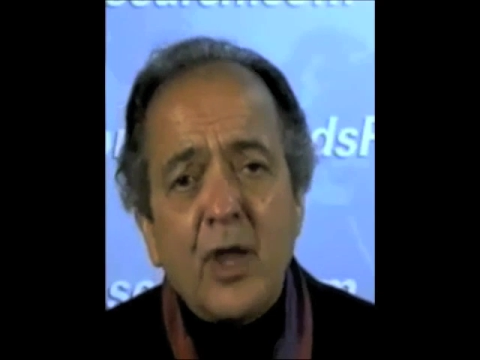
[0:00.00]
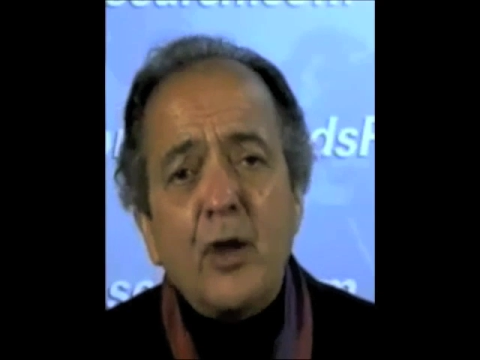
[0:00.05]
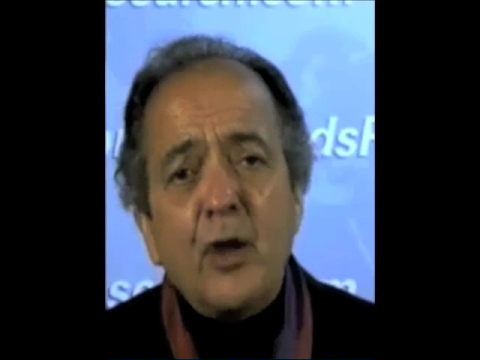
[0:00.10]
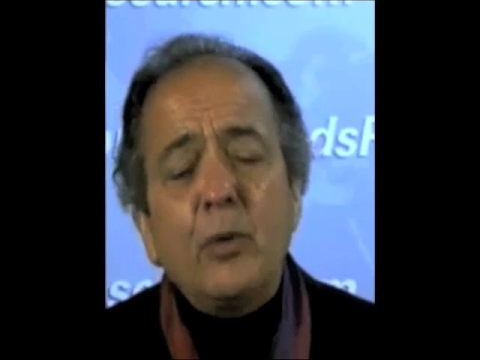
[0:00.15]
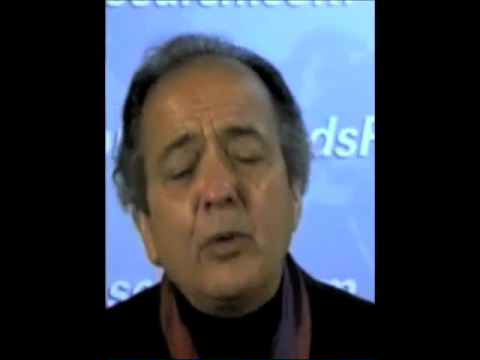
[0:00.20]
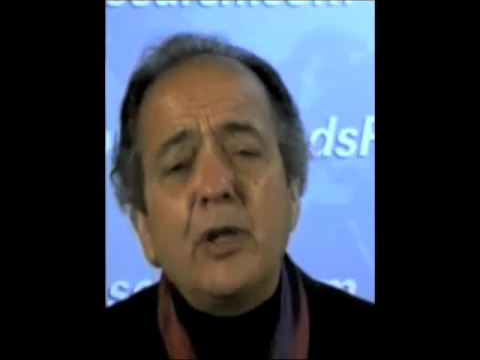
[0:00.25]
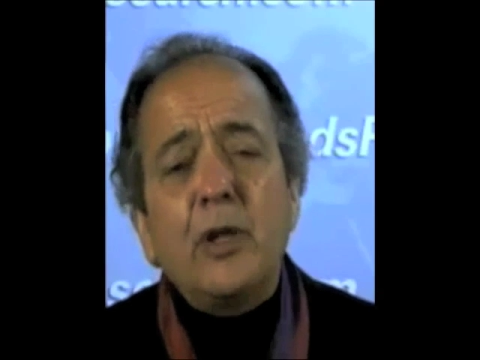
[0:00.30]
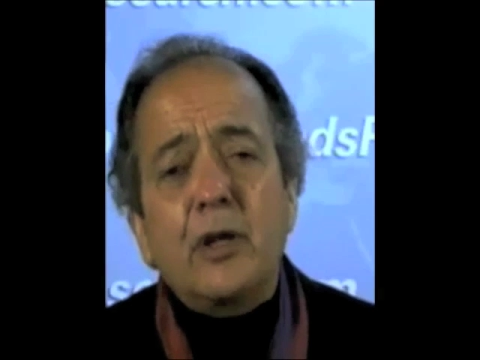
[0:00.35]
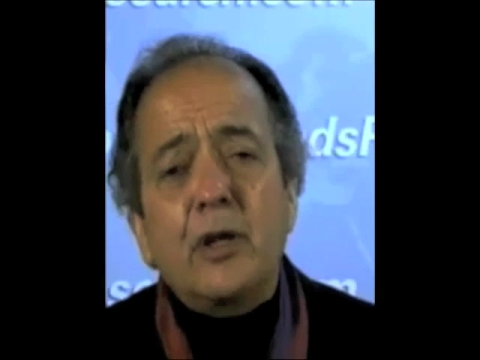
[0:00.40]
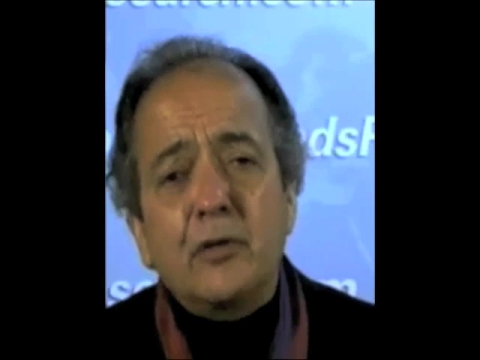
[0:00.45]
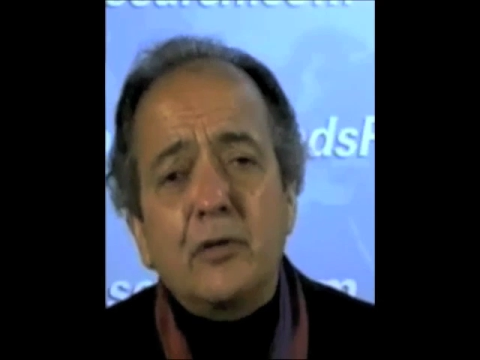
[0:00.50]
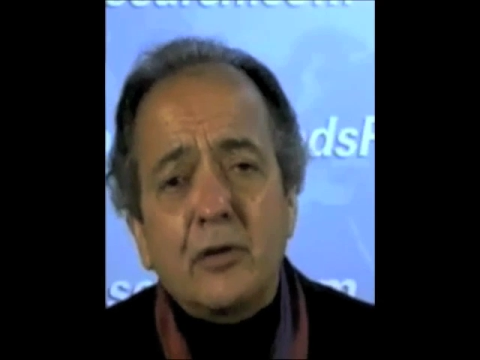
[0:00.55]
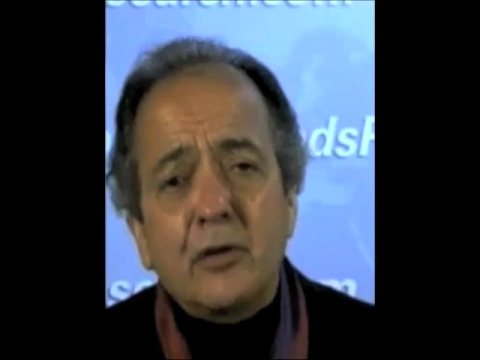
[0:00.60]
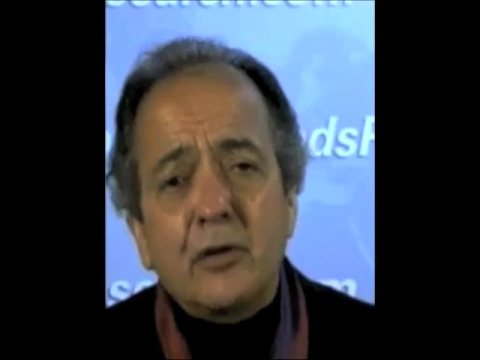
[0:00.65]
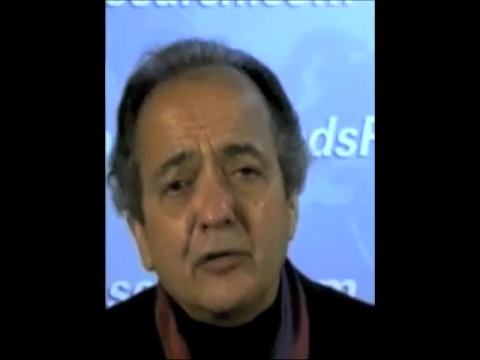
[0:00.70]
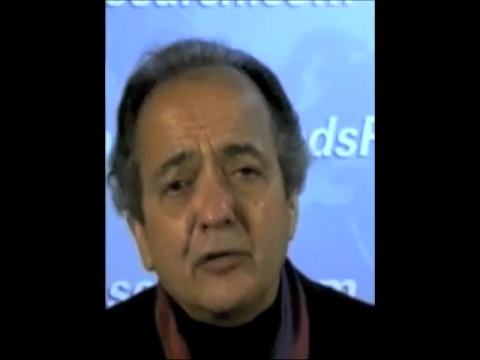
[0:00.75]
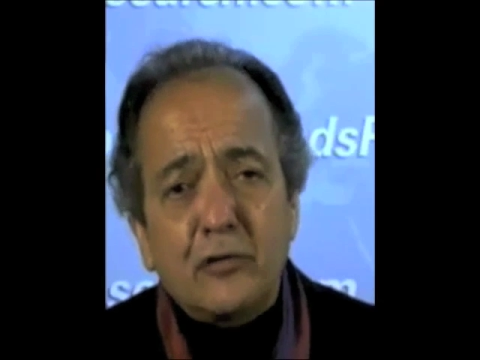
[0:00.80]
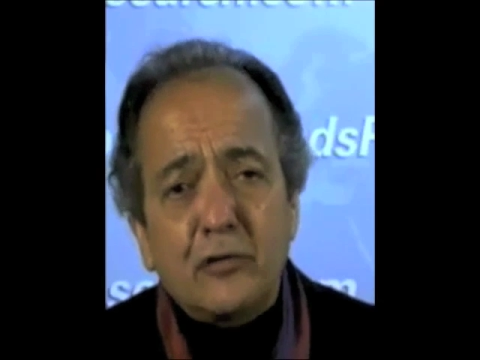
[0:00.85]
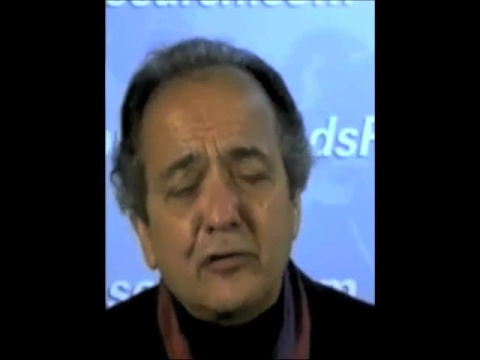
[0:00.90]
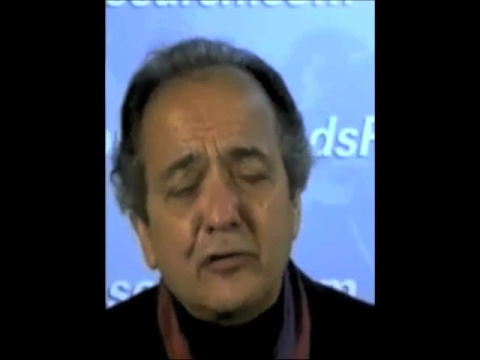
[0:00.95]
We look at
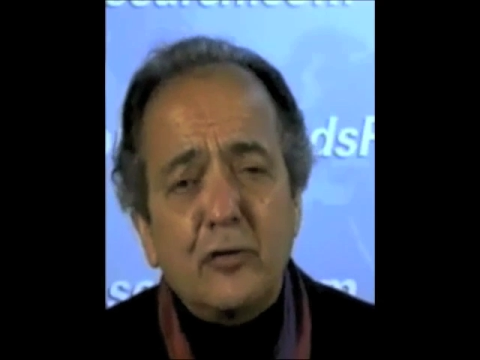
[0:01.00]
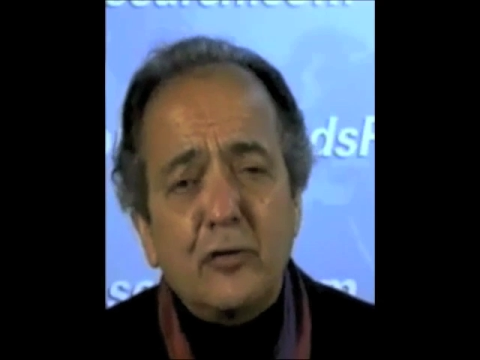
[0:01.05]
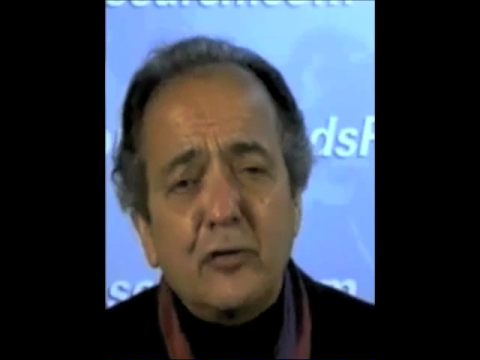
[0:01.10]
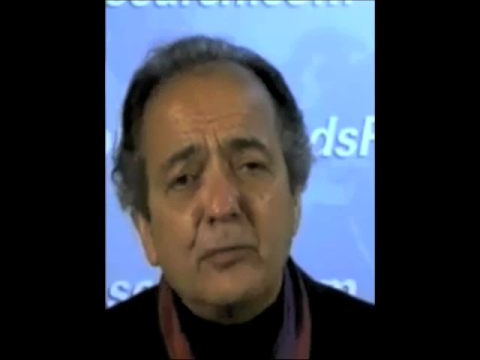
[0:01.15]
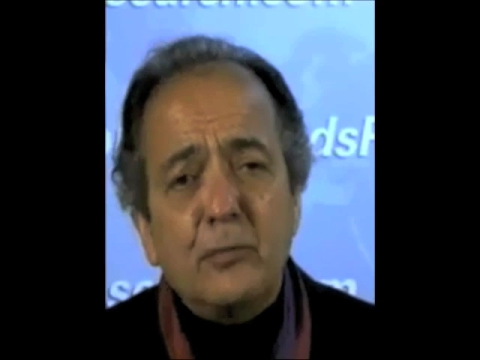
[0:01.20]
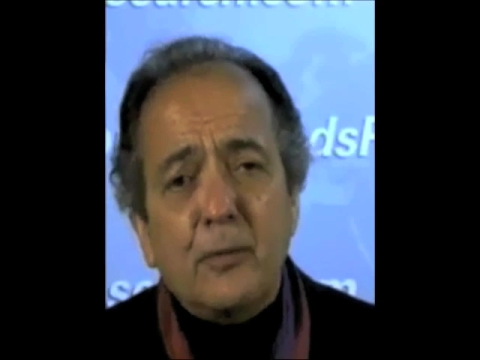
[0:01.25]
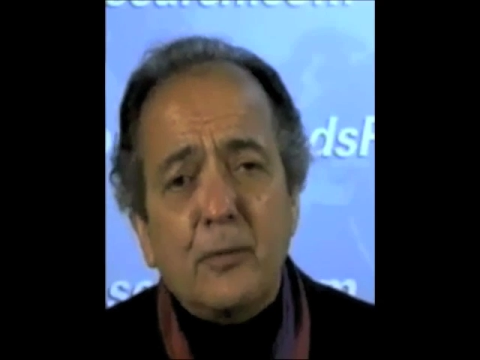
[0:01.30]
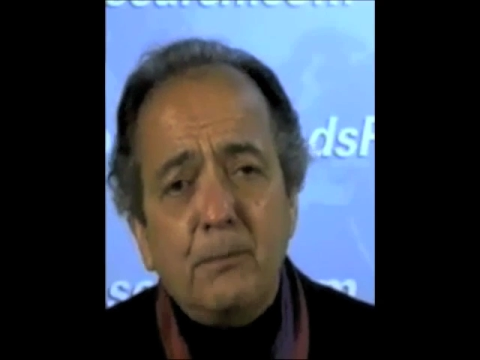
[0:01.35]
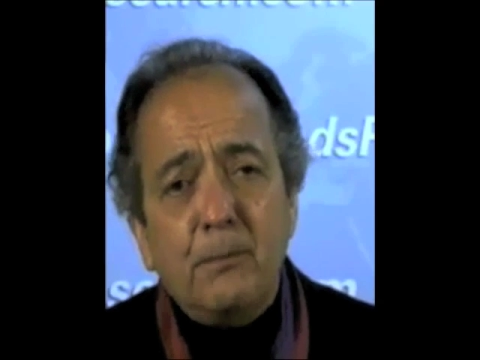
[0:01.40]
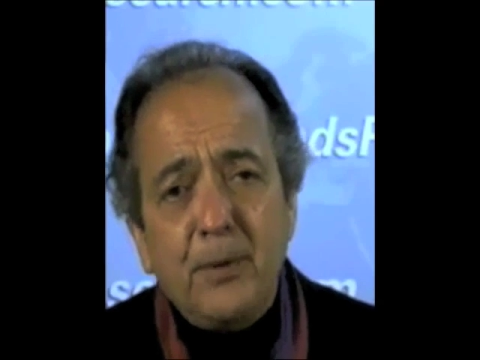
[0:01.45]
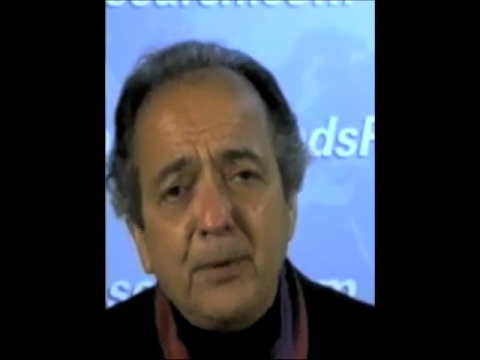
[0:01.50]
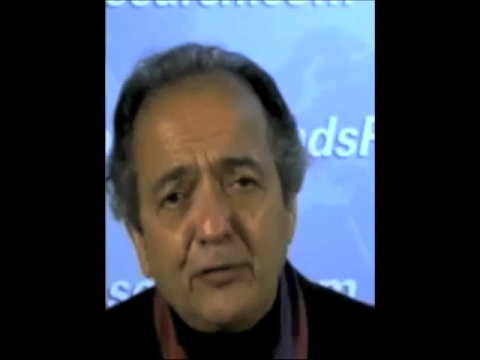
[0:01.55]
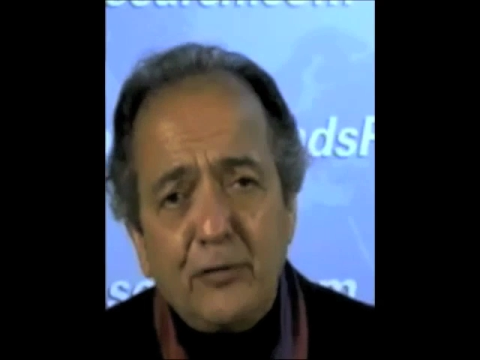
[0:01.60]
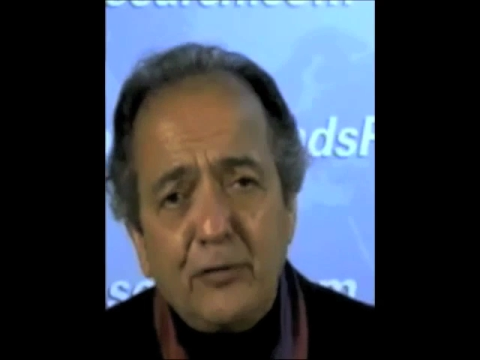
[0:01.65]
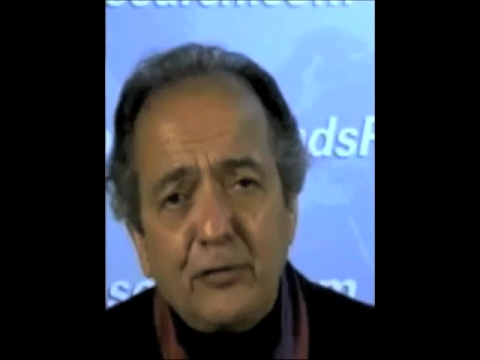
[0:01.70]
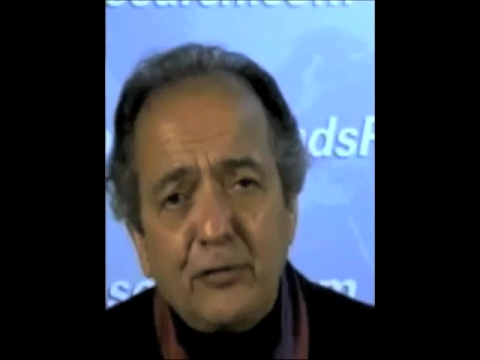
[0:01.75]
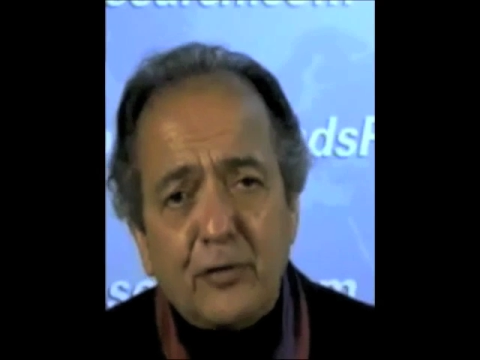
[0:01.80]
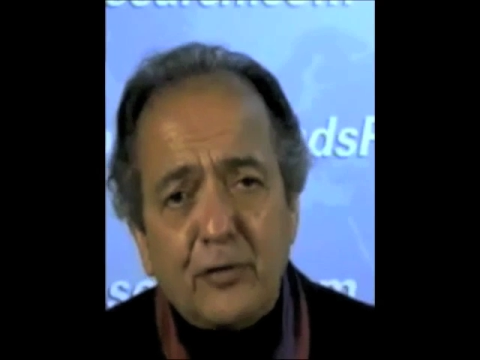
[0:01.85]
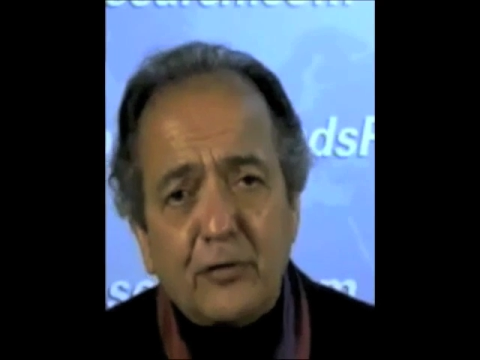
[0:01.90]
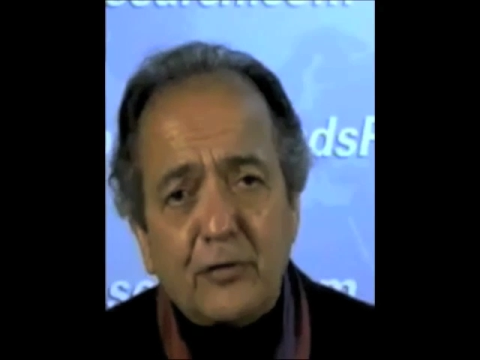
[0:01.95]
consumer,
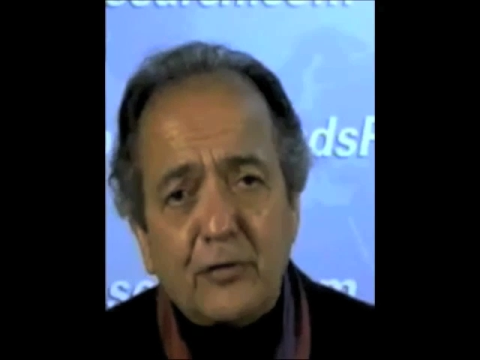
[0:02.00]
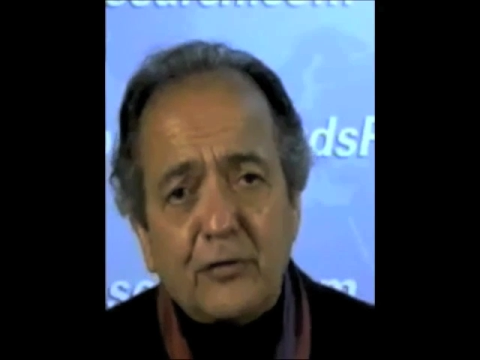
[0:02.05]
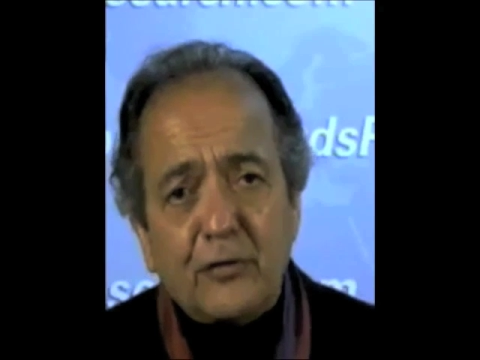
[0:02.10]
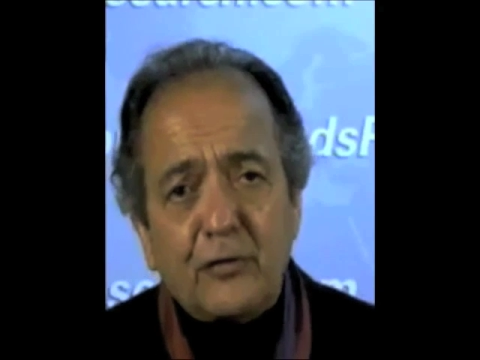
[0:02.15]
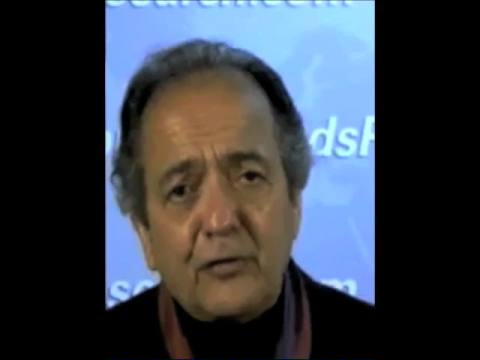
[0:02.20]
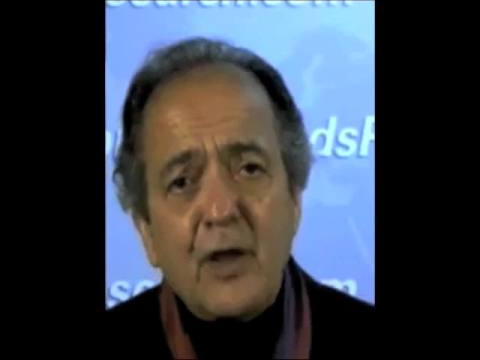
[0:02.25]
business,